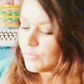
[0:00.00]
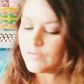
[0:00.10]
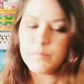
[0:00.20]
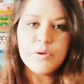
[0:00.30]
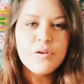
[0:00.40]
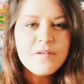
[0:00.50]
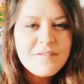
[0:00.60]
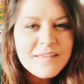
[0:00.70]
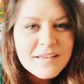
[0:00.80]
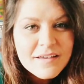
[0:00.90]
With
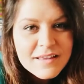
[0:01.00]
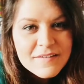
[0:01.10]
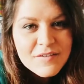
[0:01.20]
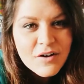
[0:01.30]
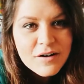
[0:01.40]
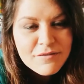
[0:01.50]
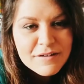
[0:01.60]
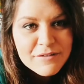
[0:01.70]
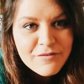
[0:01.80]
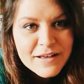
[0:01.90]
Bert here, he's got a
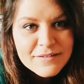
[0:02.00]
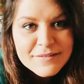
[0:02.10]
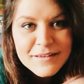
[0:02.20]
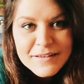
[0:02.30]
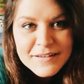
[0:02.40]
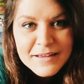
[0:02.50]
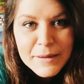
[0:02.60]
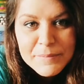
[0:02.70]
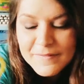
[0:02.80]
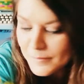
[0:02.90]
lovely felt,
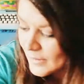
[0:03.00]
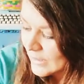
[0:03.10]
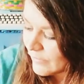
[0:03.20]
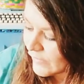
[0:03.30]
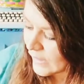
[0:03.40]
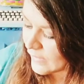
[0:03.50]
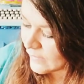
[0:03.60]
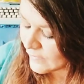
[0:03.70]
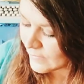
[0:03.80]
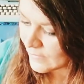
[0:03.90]
happy smiley
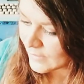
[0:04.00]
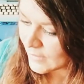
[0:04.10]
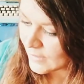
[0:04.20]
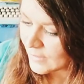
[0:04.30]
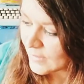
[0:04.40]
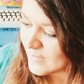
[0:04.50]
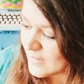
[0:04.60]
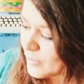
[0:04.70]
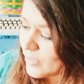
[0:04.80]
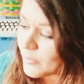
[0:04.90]
face. And
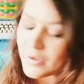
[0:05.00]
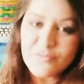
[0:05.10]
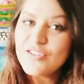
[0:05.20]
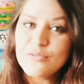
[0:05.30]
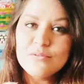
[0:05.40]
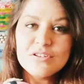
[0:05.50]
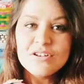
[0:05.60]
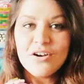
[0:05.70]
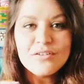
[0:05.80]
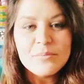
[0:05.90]
some of them I've
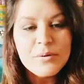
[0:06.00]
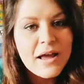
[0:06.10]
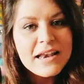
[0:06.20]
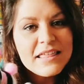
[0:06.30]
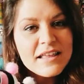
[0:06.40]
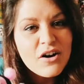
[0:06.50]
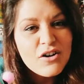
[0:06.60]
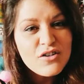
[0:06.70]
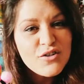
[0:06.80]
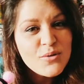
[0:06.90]
chosen not to put anything
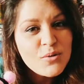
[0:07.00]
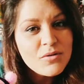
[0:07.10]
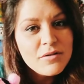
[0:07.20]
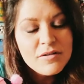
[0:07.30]
on at all.